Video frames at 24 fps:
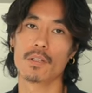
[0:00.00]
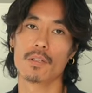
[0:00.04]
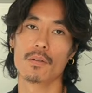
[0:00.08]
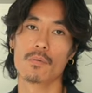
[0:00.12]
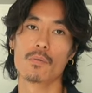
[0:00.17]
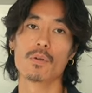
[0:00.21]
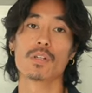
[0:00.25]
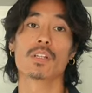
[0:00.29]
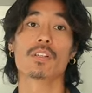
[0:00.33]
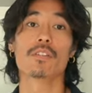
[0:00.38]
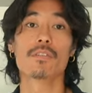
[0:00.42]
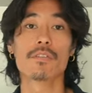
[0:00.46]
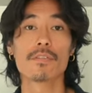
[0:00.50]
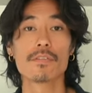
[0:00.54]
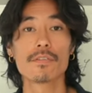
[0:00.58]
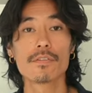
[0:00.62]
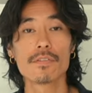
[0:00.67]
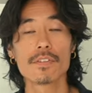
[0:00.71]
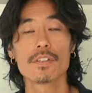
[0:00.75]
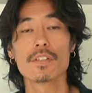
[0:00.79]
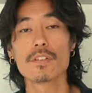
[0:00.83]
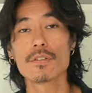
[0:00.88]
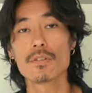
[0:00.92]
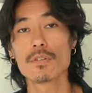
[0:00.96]
what it
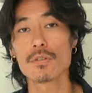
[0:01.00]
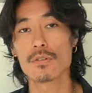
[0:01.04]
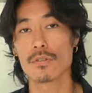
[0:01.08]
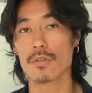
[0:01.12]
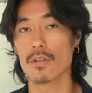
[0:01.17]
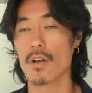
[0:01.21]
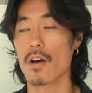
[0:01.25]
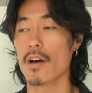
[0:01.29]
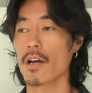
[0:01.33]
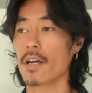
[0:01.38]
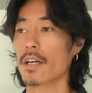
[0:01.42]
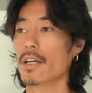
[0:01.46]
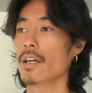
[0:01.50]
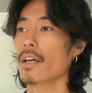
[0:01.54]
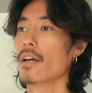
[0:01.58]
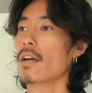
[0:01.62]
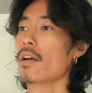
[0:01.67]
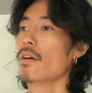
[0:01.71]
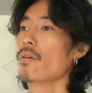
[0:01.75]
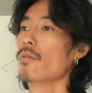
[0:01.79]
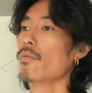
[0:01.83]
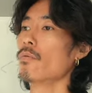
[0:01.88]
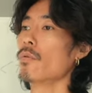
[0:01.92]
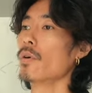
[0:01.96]
feels like
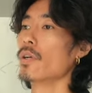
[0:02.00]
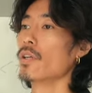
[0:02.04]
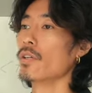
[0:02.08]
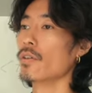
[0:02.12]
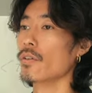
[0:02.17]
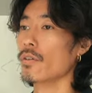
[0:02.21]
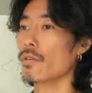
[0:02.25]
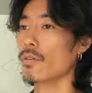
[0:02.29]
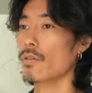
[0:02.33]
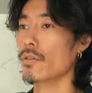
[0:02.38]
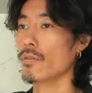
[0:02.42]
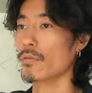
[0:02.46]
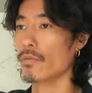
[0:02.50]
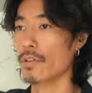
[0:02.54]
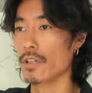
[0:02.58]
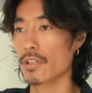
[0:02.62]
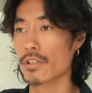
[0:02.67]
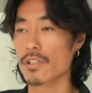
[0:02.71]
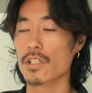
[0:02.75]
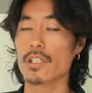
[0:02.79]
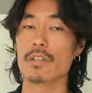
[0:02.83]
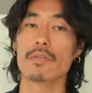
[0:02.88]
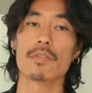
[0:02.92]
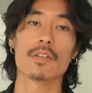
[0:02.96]
when you
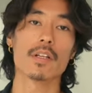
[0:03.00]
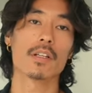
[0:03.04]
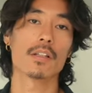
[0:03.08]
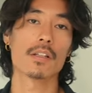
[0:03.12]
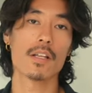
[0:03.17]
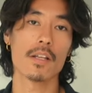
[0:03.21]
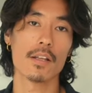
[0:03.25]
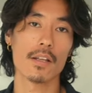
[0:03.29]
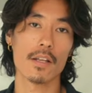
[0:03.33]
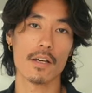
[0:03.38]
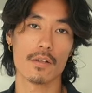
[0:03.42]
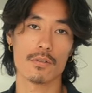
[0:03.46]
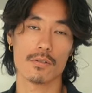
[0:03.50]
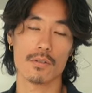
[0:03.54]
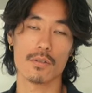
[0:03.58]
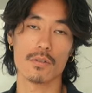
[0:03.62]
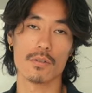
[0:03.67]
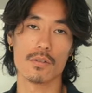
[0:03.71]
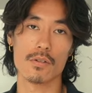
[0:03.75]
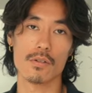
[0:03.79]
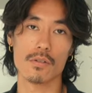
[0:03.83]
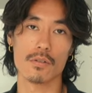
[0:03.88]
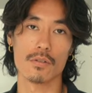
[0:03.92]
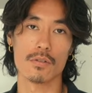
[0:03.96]
receive that
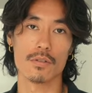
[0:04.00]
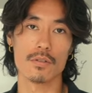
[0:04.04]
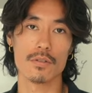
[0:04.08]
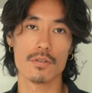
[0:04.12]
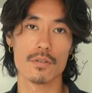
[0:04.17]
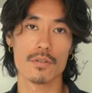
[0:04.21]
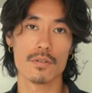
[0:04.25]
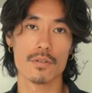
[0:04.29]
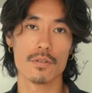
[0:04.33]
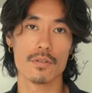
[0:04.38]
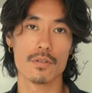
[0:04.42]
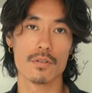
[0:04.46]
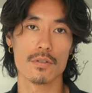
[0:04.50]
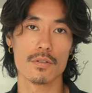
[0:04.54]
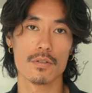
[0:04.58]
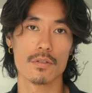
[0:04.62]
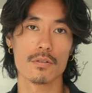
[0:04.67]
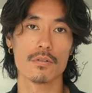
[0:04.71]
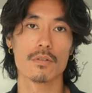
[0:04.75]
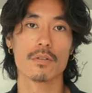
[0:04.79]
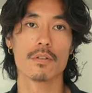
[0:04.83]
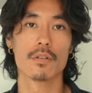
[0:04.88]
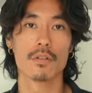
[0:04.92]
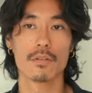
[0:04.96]
$10,000
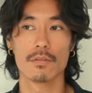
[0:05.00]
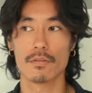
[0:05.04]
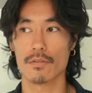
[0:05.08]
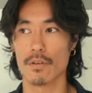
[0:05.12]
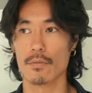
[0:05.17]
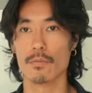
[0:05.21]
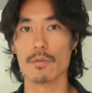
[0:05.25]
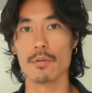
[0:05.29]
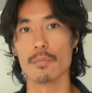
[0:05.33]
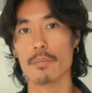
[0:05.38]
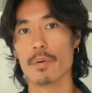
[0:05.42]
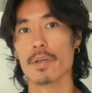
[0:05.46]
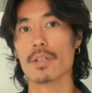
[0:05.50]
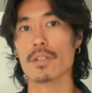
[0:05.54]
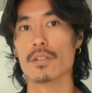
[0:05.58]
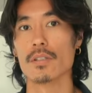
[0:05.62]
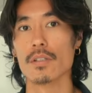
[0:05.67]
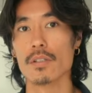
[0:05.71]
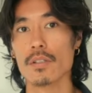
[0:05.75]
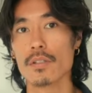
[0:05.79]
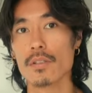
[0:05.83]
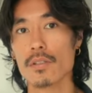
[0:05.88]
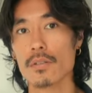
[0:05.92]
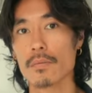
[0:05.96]
from your
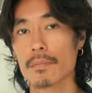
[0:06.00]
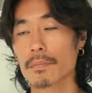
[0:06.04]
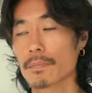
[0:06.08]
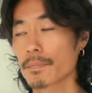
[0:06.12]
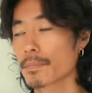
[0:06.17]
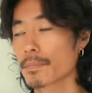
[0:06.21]
business,